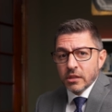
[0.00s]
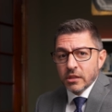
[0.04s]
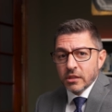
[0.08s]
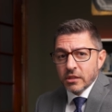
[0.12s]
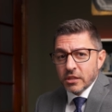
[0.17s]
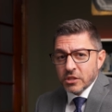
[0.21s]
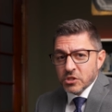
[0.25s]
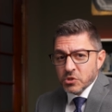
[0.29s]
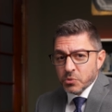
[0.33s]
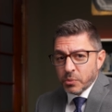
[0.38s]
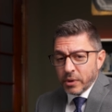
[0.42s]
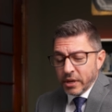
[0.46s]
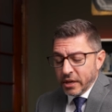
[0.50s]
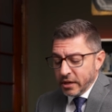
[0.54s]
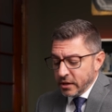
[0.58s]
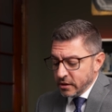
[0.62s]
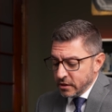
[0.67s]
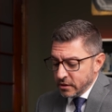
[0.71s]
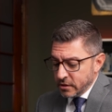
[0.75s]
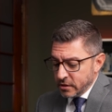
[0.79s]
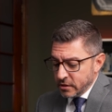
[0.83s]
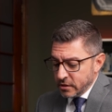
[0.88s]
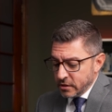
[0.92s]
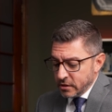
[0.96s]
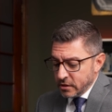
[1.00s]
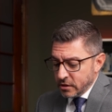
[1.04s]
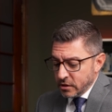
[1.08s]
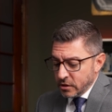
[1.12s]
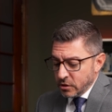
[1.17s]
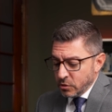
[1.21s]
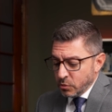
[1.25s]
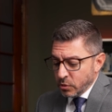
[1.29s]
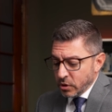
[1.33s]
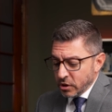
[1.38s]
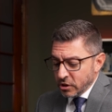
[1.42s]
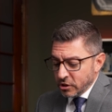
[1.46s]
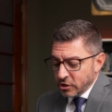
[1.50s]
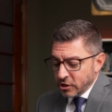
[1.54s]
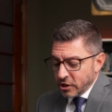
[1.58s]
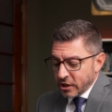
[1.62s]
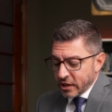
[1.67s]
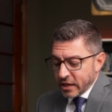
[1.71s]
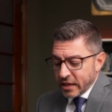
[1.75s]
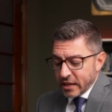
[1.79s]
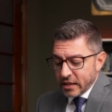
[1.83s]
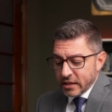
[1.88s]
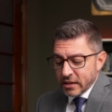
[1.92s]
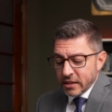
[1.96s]
This week, we're going to
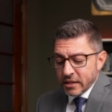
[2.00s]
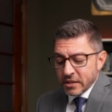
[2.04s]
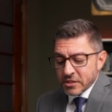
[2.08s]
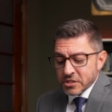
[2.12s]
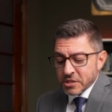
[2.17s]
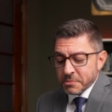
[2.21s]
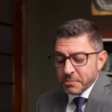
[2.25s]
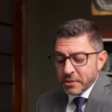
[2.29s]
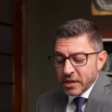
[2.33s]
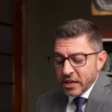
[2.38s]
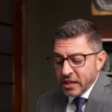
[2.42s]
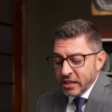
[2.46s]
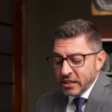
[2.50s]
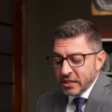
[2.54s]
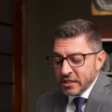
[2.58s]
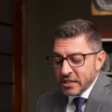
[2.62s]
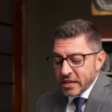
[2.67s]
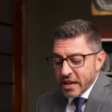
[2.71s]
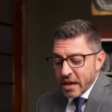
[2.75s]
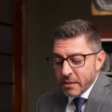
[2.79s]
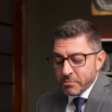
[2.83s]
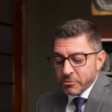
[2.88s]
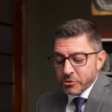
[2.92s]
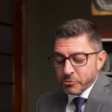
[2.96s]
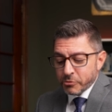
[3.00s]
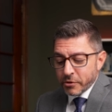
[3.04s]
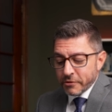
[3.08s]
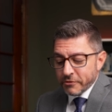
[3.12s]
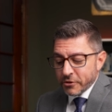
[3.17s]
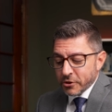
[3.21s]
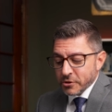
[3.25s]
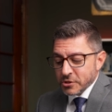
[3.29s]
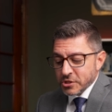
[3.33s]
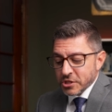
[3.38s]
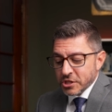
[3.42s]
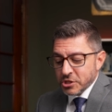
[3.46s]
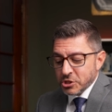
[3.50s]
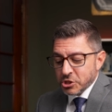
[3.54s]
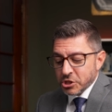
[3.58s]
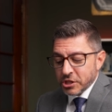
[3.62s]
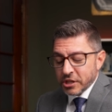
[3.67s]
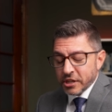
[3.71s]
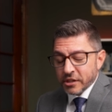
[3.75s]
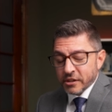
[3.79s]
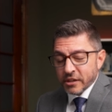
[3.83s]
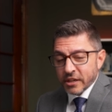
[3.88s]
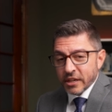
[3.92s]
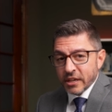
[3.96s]
look at some in-depth reverse
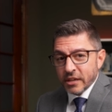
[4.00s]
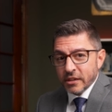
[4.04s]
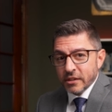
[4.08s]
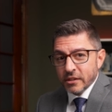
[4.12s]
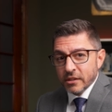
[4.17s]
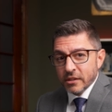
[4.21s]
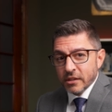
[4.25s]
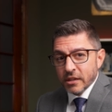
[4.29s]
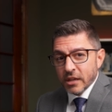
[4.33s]
engineering